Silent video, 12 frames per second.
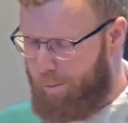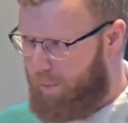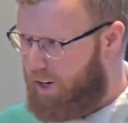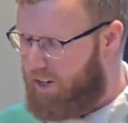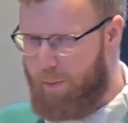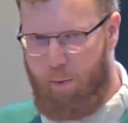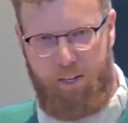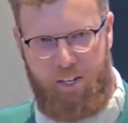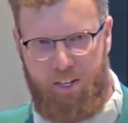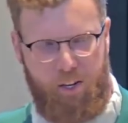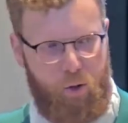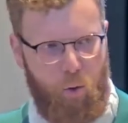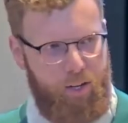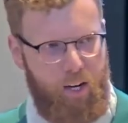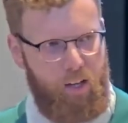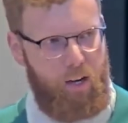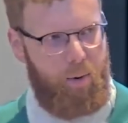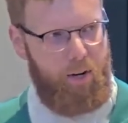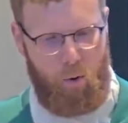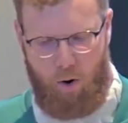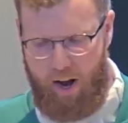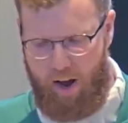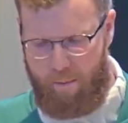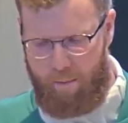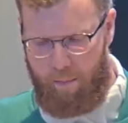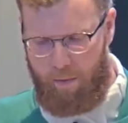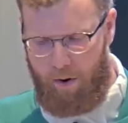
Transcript: In some ways he says, don't tell anybody who I am